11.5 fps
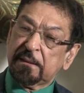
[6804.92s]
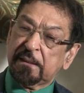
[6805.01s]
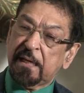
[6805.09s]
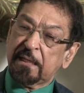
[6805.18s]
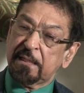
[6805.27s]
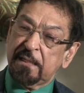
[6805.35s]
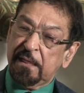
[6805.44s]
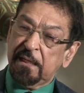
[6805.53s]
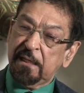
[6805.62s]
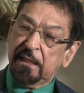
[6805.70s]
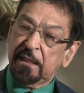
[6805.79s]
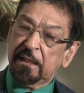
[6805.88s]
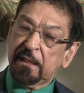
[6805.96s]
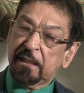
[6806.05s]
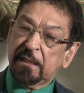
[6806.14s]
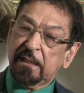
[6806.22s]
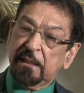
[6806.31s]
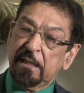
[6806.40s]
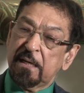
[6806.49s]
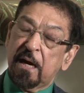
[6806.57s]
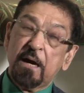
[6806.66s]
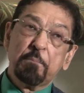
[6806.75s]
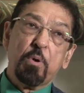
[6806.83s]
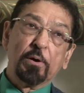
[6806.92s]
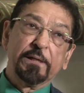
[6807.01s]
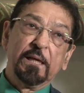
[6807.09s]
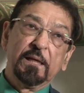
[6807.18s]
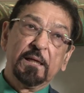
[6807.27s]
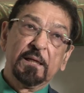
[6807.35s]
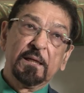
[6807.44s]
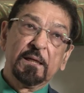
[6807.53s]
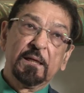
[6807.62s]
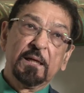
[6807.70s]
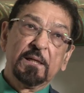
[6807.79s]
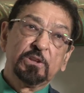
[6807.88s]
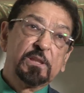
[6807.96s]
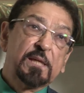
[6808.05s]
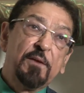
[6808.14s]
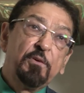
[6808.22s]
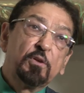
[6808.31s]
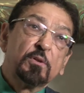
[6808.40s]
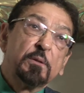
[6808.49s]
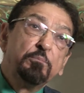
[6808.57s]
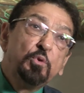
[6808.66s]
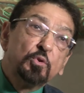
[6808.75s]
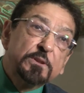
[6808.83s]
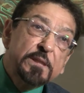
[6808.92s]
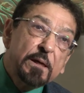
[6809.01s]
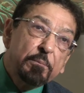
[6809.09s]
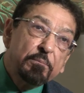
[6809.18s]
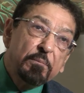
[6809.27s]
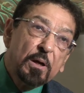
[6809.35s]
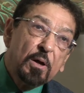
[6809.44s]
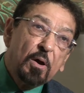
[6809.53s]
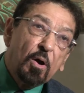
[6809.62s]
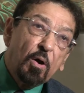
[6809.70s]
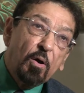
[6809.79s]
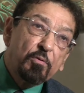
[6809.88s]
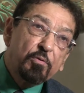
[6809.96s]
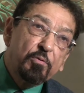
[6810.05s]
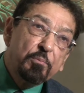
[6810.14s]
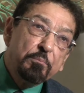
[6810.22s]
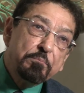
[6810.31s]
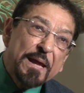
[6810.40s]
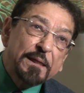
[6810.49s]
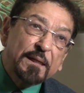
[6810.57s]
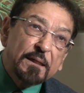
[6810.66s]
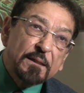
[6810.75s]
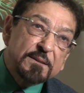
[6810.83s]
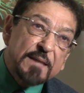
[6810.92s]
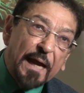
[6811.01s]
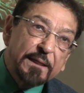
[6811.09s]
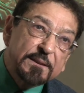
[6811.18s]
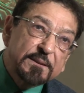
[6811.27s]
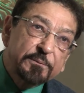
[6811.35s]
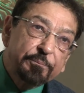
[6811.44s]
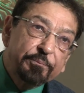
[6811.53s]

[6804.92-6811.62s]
kidney in her body. She gave it to the Museum of Medical Science.